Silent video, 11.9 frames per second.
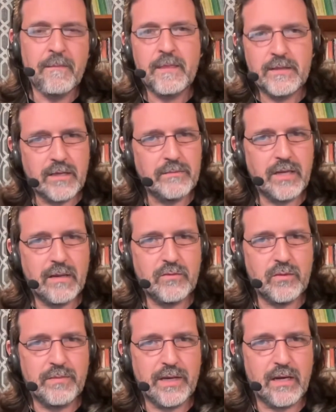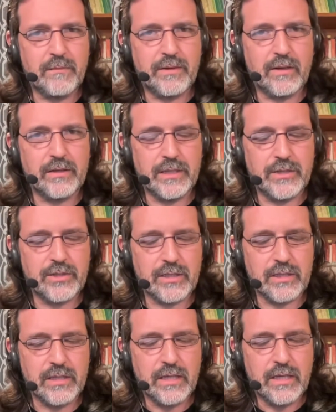Sometimes we pick up an
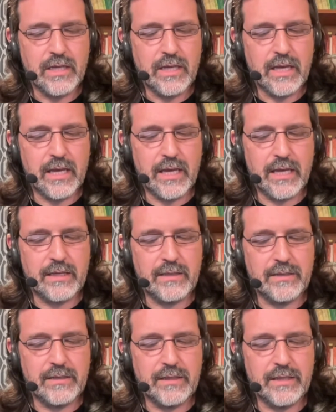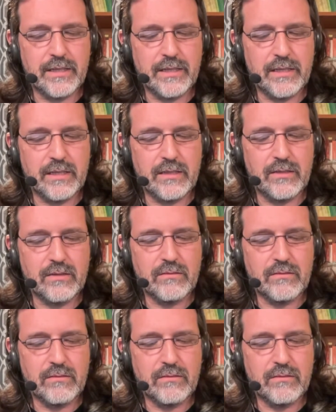audition and the